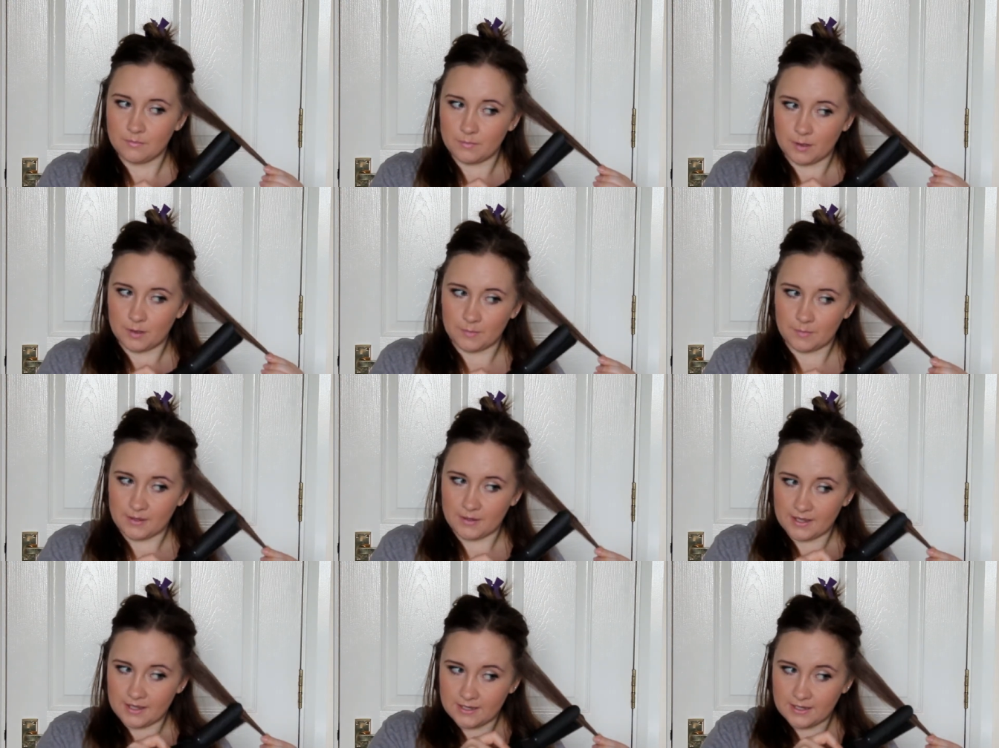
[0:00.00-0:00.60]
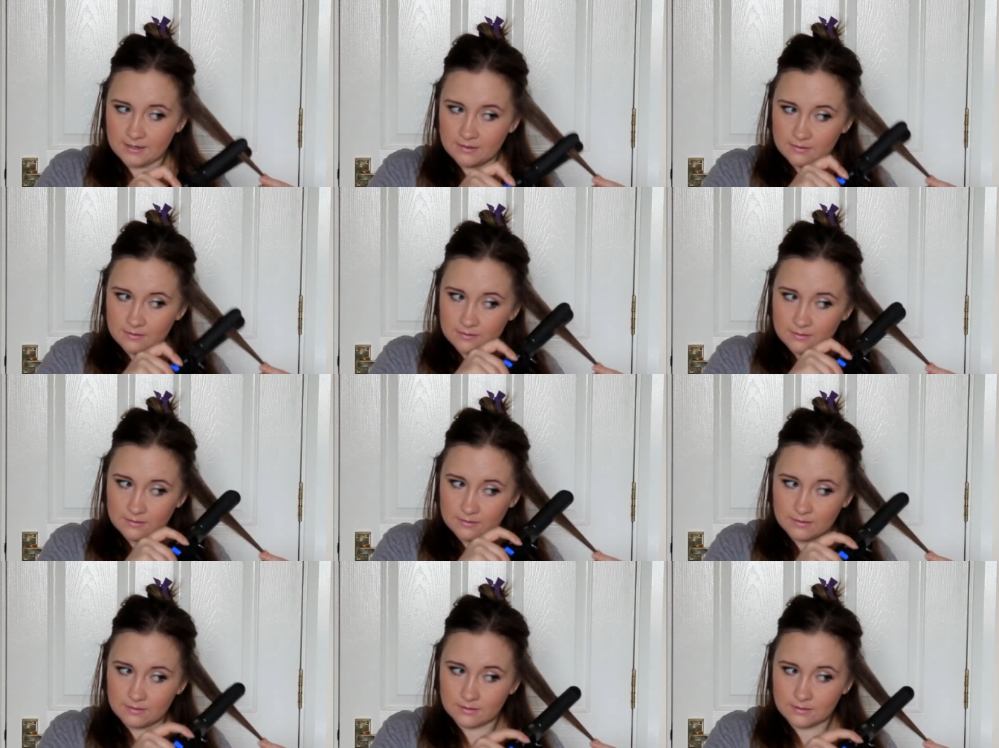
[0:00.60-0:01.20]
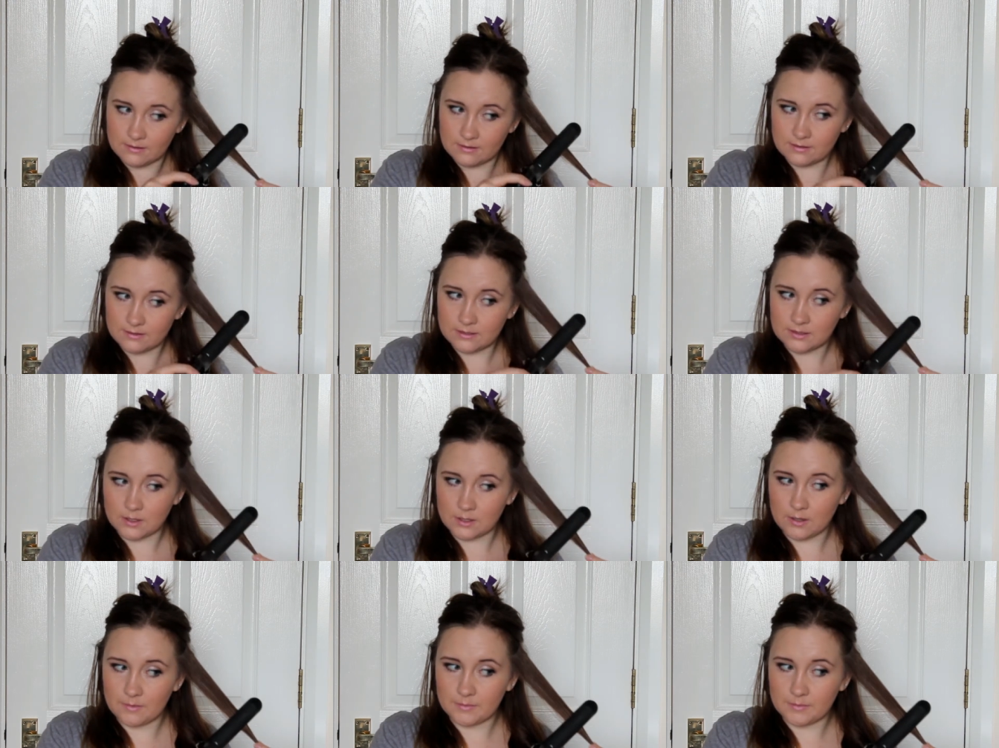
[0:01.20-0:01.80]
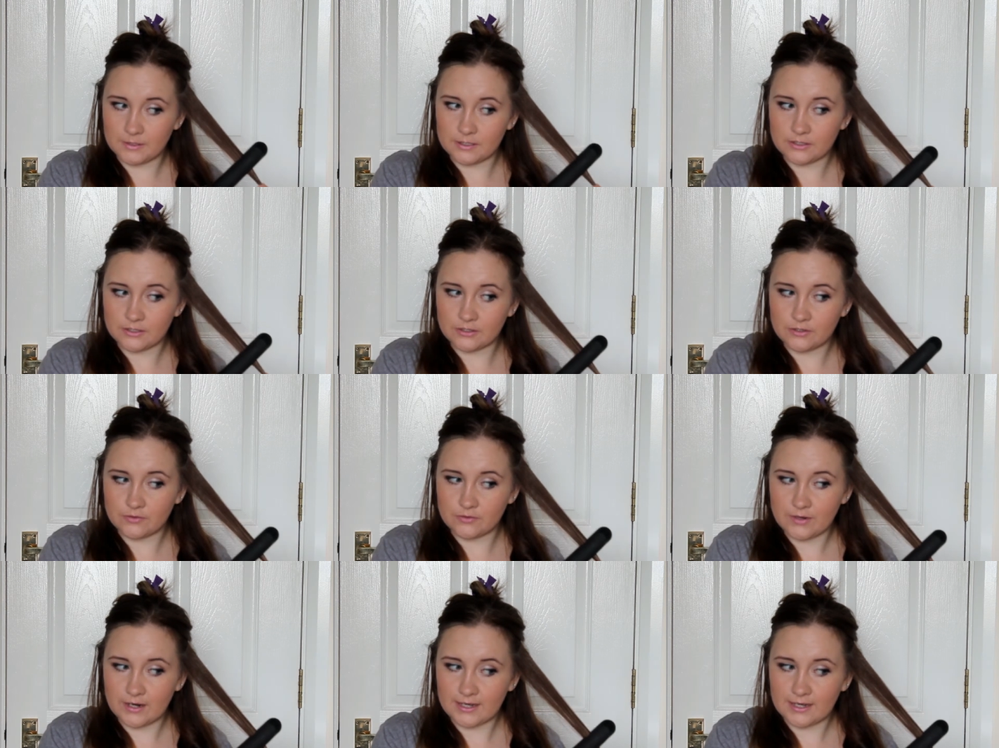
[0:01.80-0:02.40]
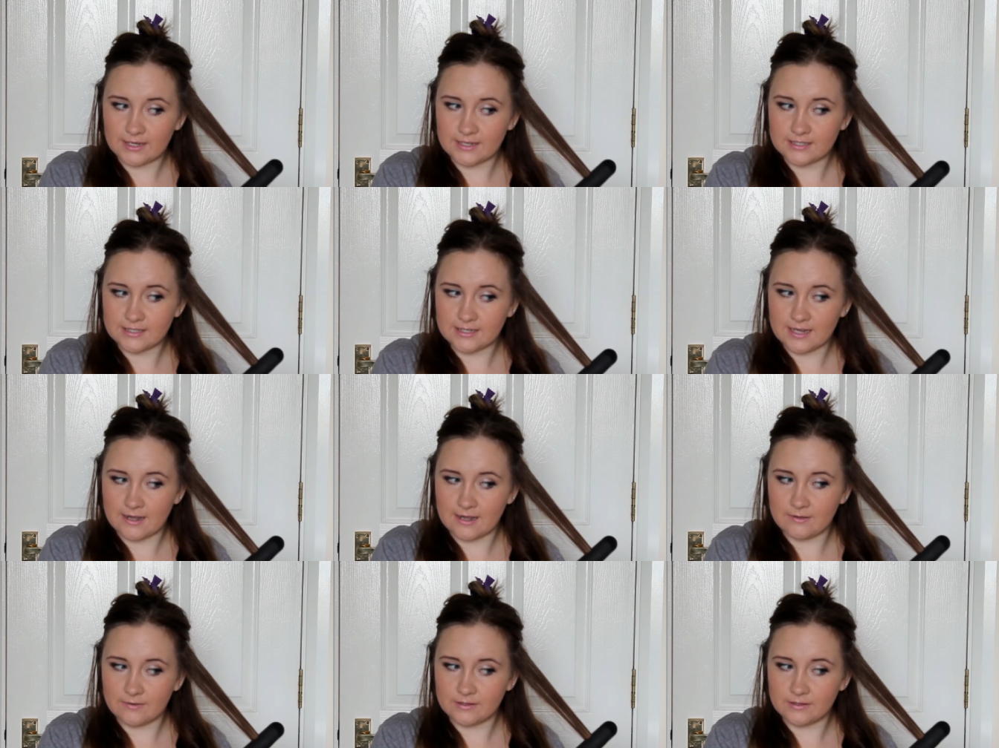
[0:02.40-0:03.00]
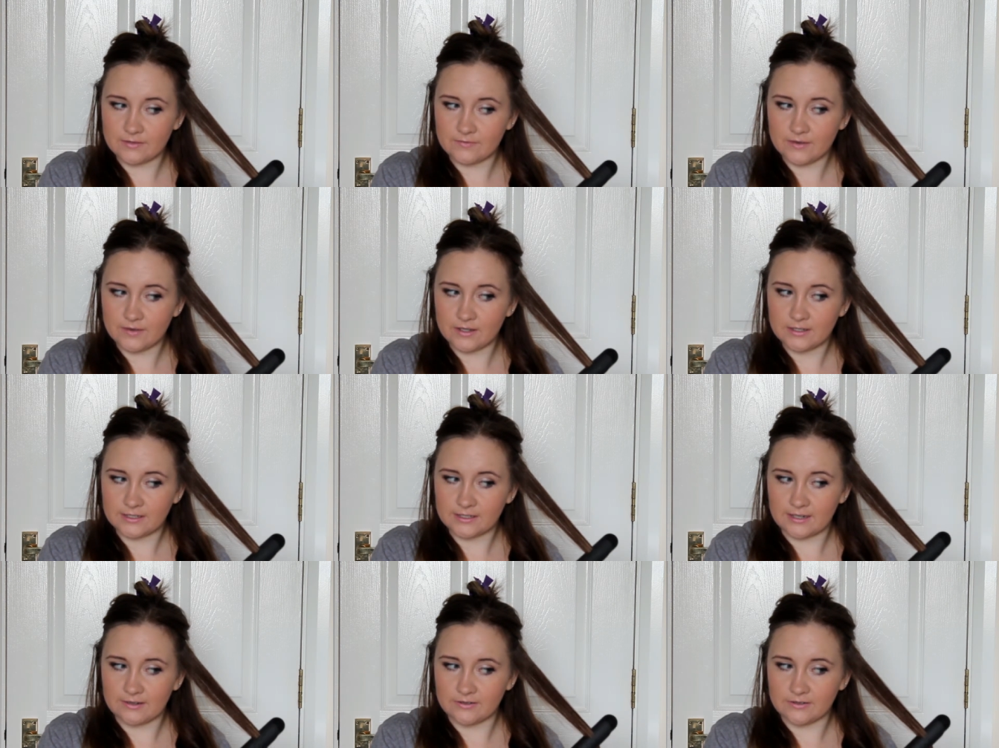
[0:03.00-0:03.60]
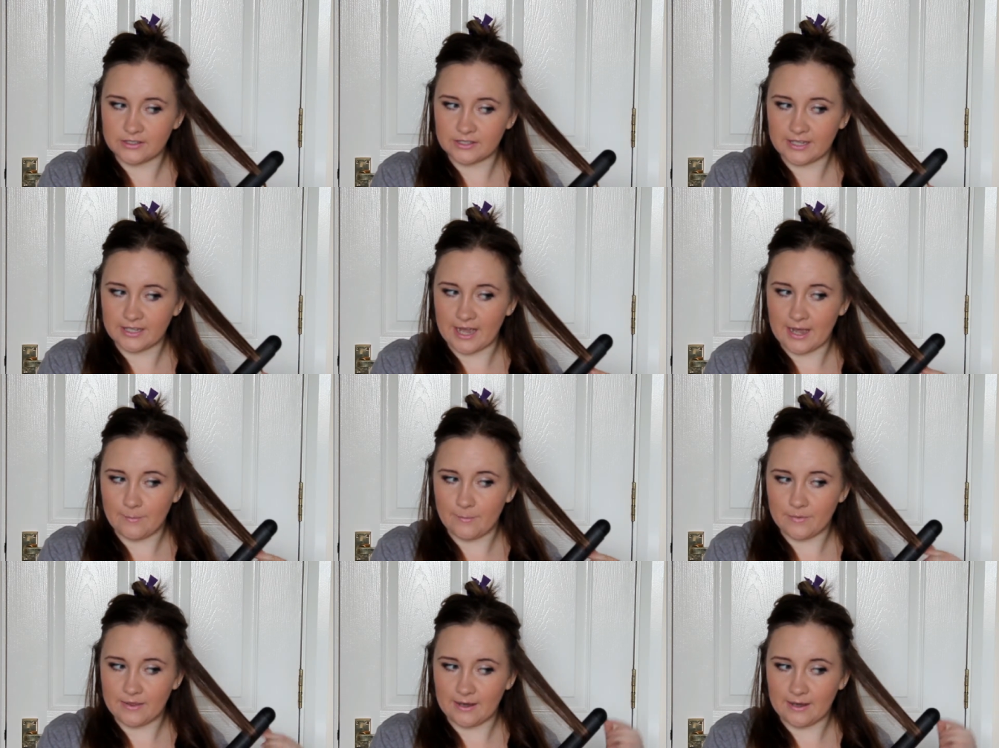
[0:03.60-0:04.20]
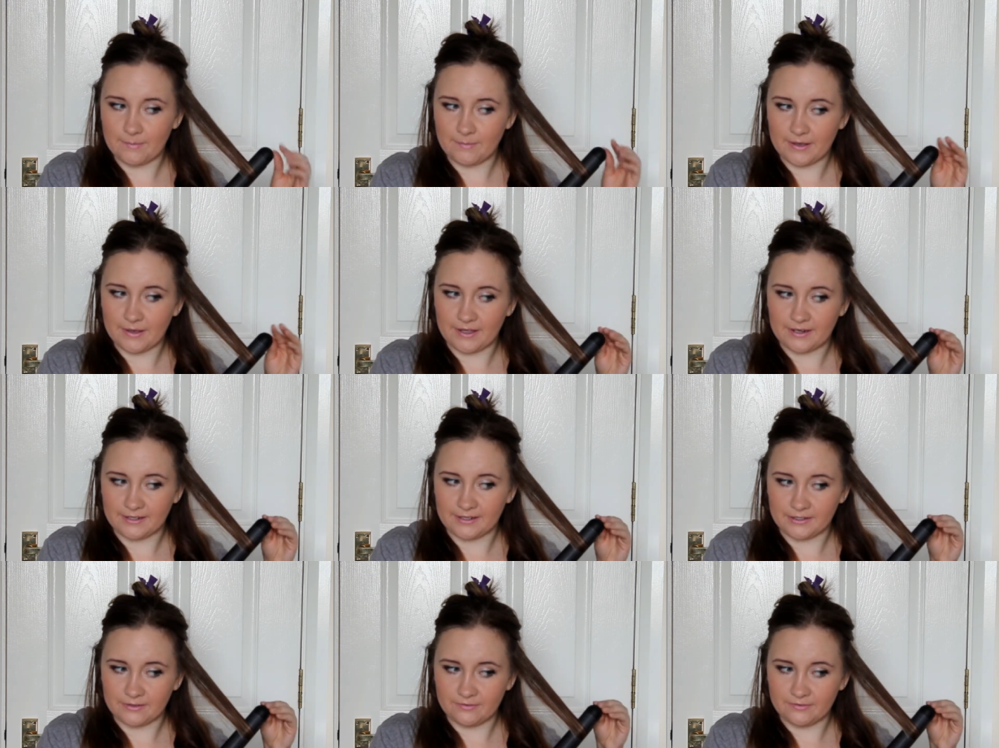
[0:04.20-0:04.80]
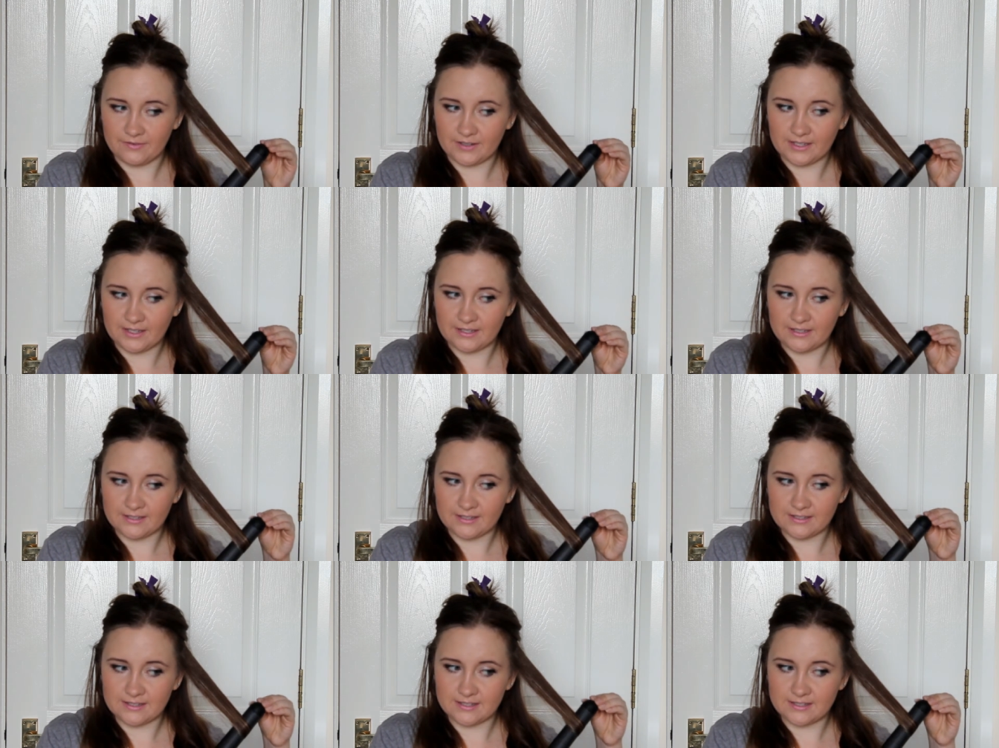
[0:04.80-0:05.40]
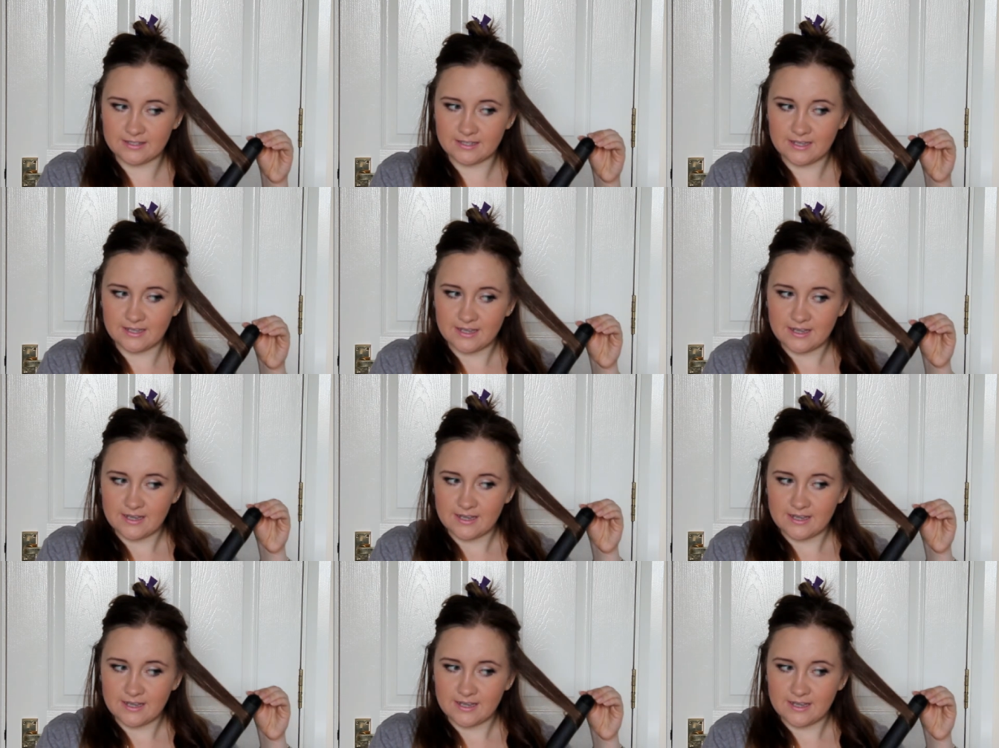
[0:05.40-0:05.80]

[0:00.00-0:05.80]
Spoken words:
pop it in at the top and just drag it down as far down as you can without burning your fingers,